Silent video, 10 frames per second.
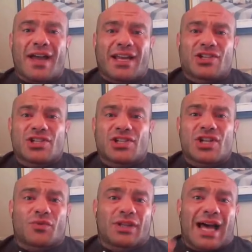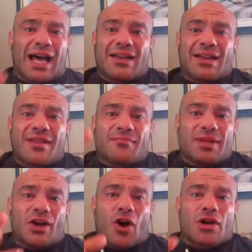I can just rely on them
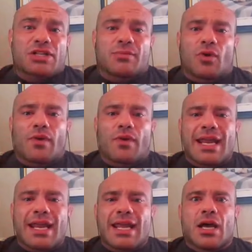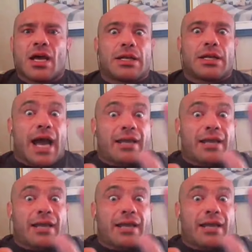being awesome already, not